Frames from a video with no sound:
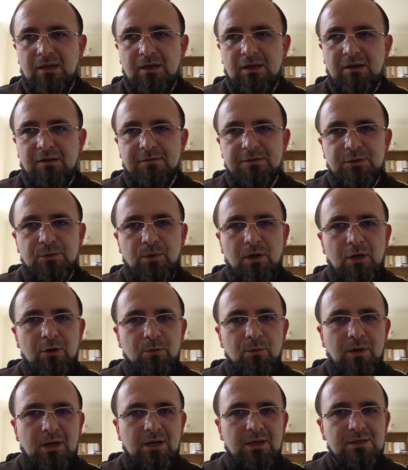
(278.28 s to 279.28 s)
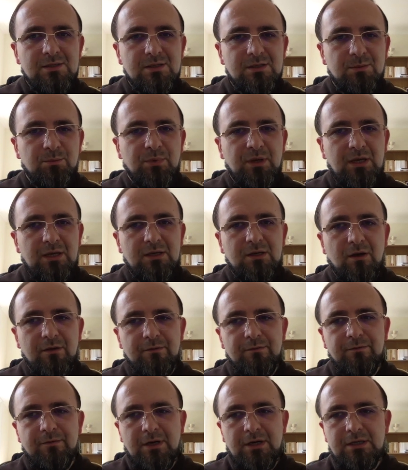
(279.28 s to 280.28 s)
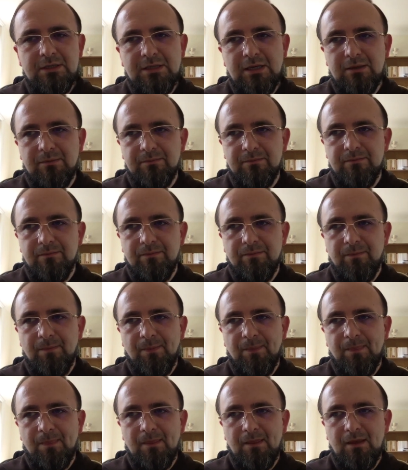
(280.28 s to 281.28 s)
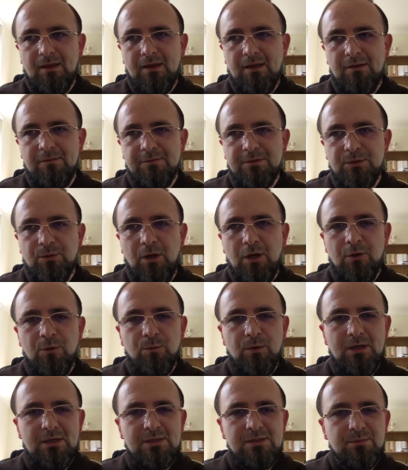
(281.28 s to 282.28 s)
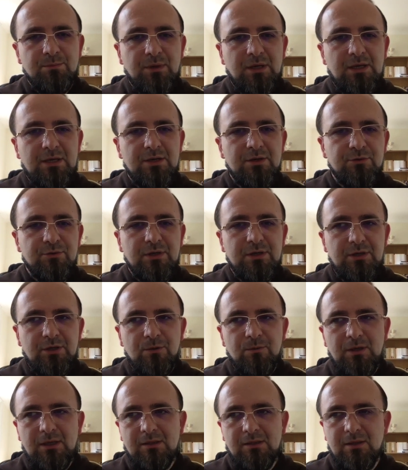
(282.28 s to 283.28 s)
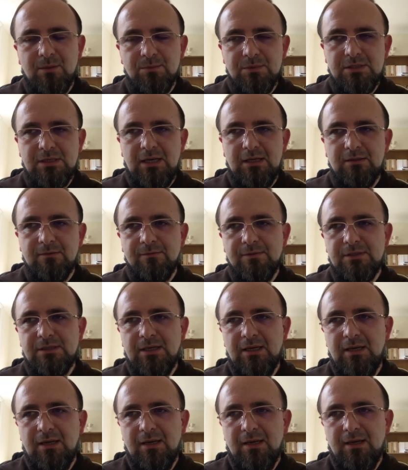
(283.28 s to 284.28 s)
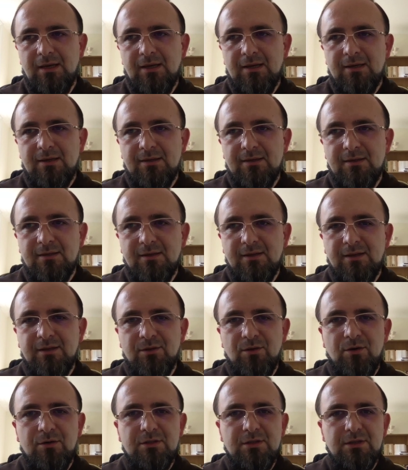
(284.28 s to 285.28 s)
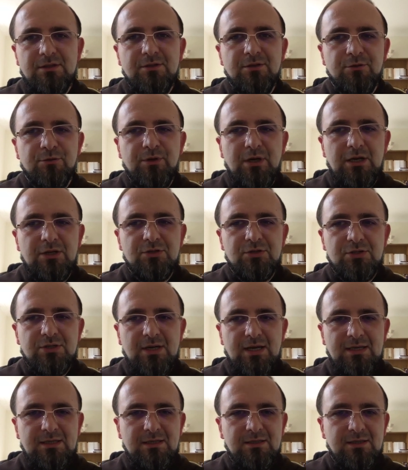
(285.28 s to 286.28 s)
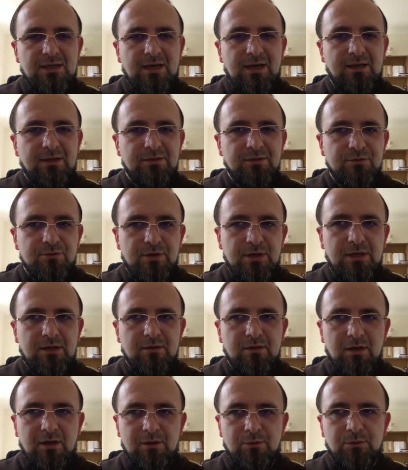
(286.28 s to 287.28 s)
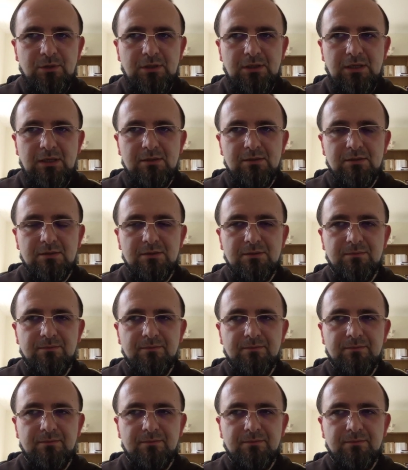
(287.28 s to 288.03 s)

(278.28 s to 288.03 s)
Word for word: have to always be converting, have to always be renewing themselves uh, in order to reach and attain real holiness.